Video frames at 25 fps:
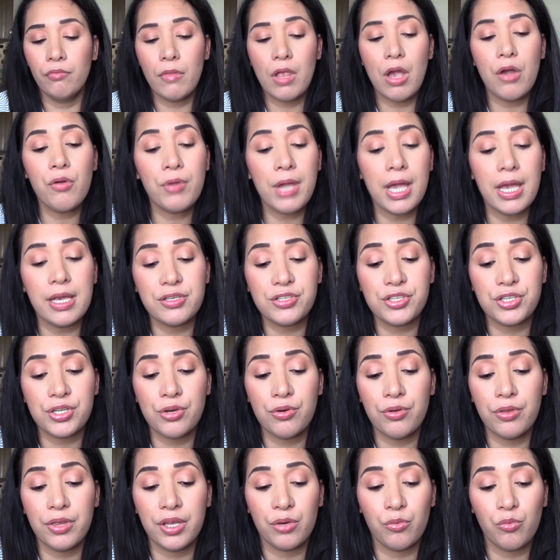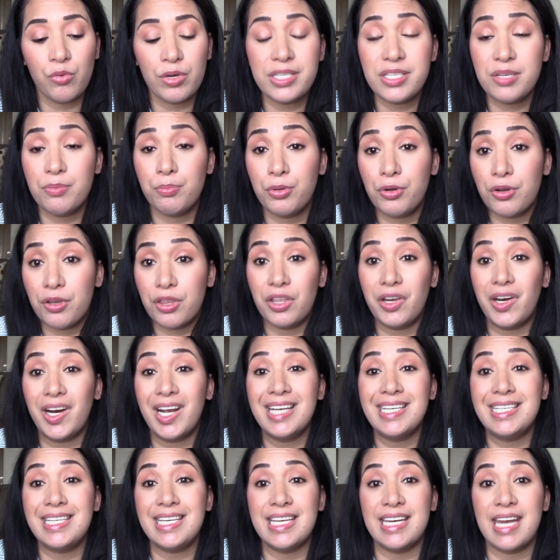Okay, so there was a book that I
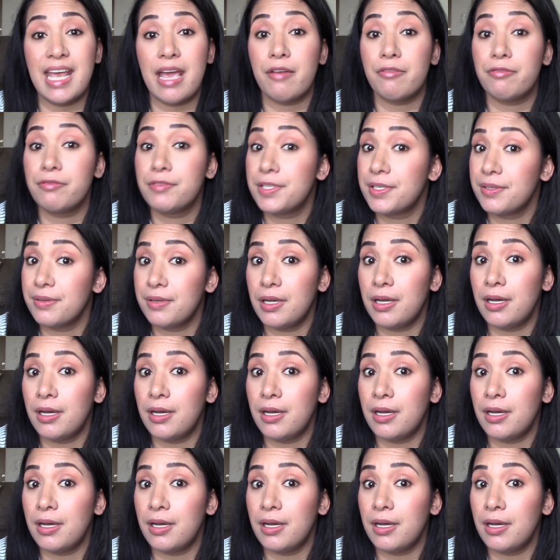DNF'd,